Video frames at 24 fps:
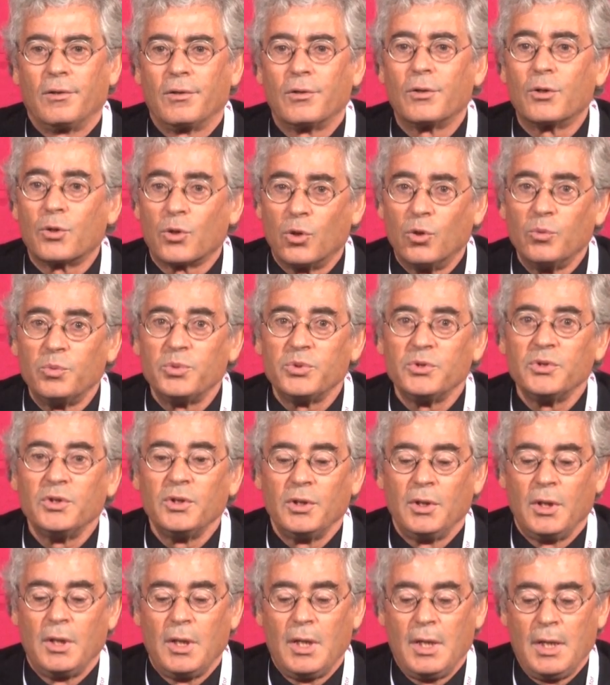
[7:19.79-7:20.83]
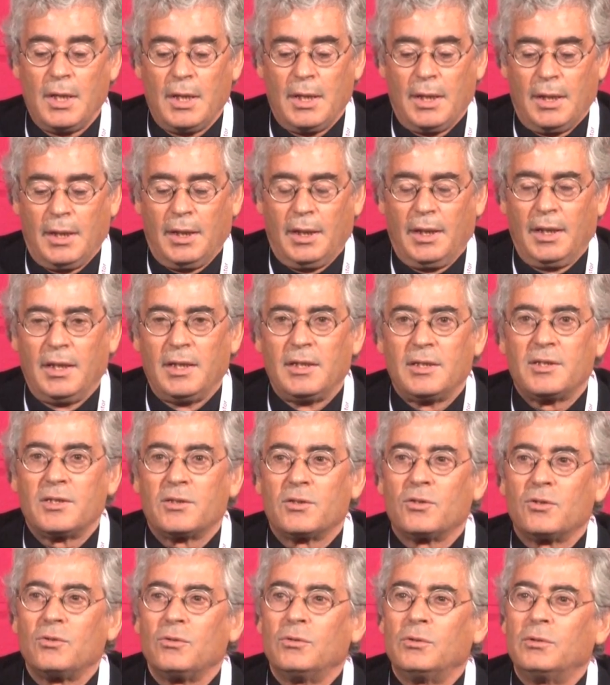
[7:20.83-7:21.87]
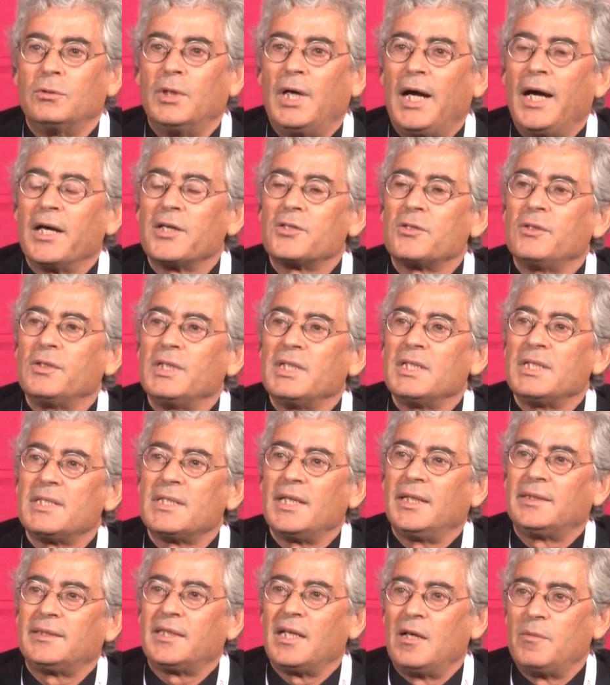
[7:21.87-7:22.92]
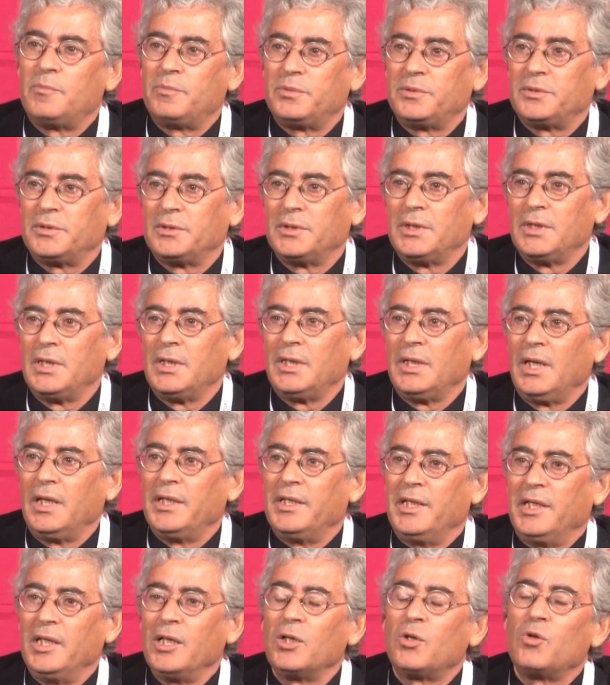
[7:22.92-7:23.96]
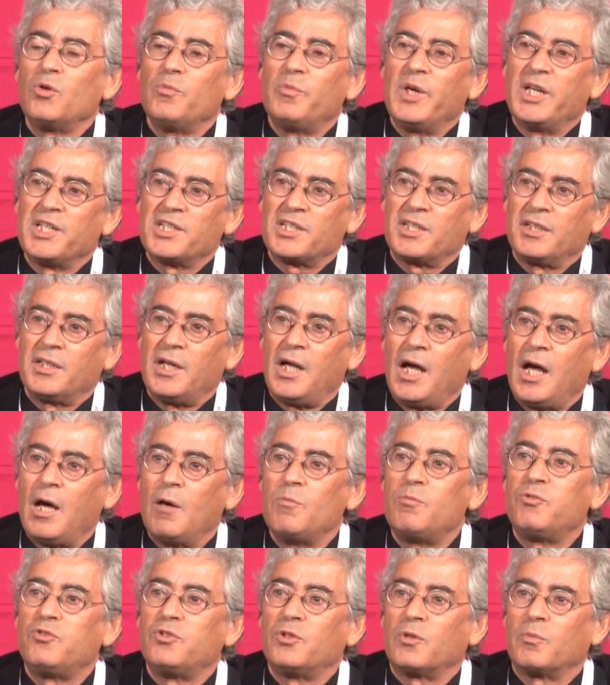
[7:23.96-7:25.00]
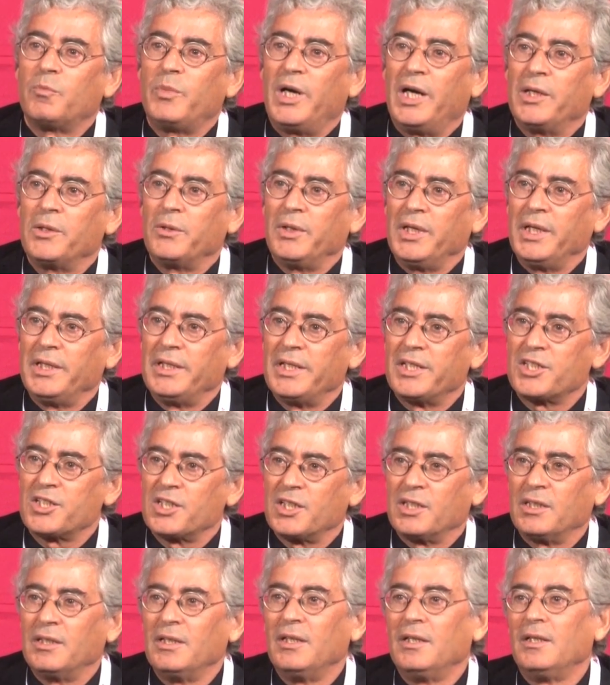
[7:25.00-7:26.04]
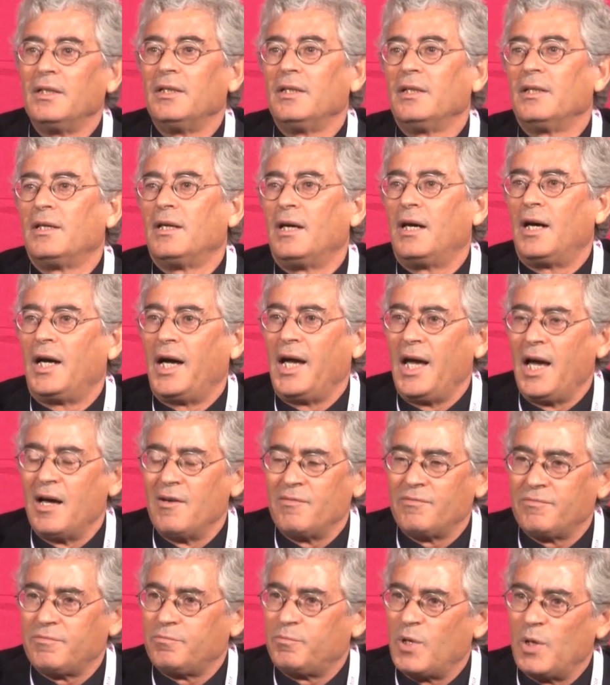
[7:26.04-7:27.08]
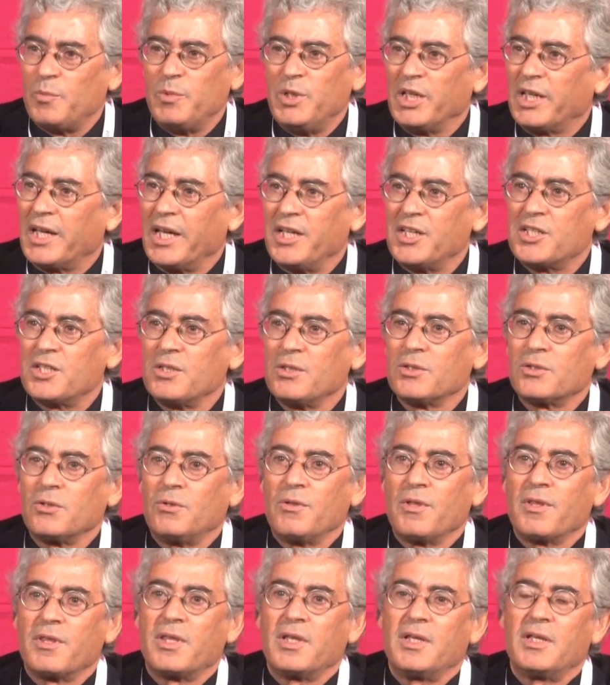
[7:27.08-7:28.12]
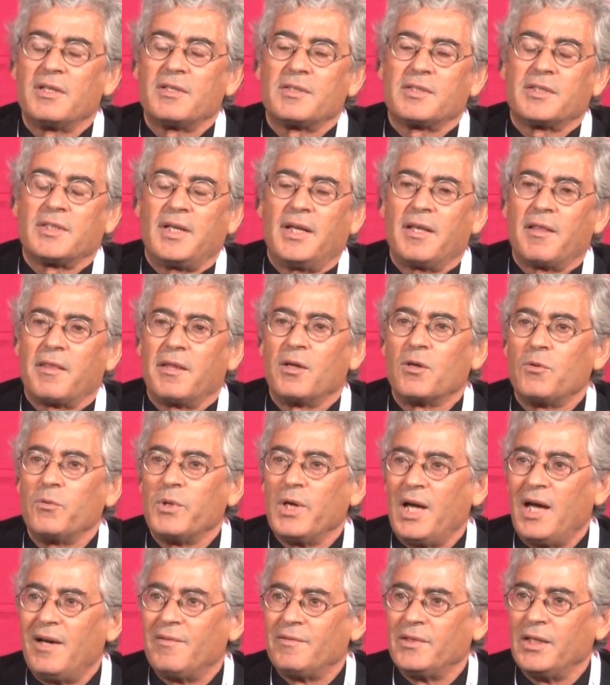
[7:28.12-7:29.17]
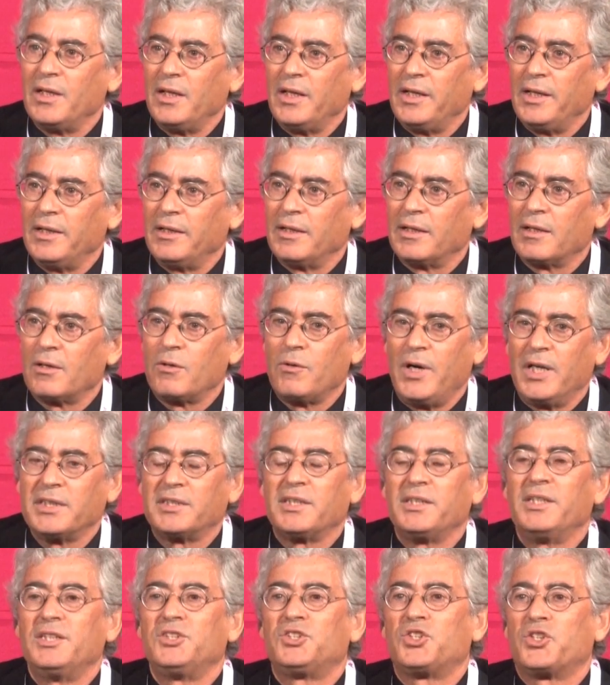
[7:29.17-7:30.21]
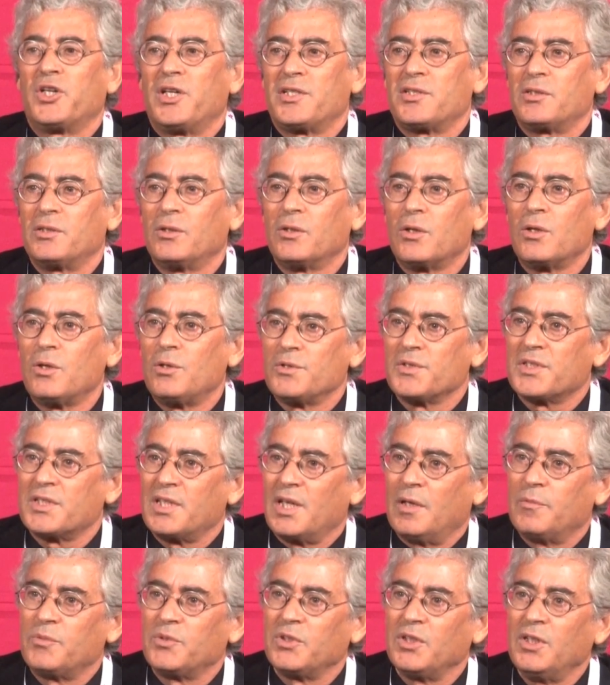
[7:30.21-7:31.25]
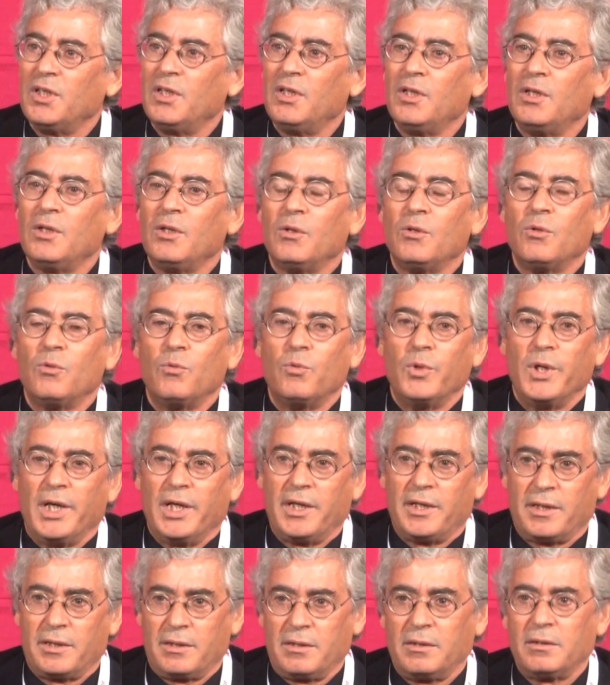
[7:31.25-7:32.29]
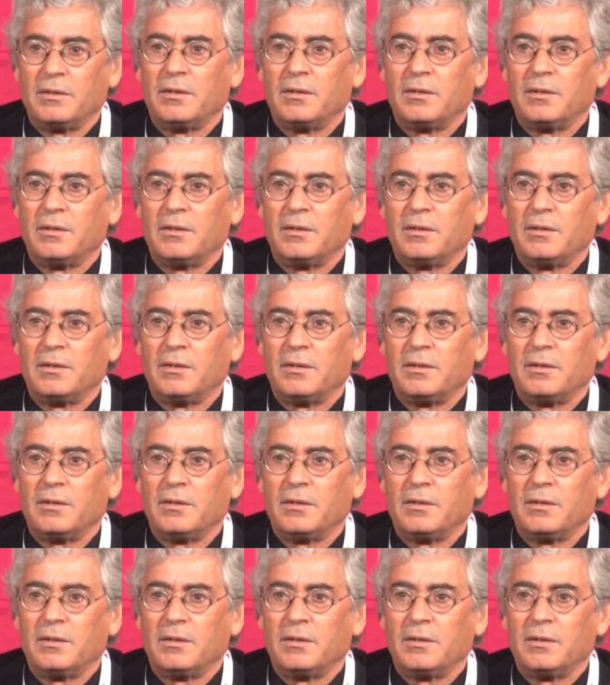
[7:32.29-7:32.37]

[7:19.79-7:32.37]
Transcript: group is to actually set up an incubation hub for bioenergy. I have publications on this. I think we have quite an interesting concept where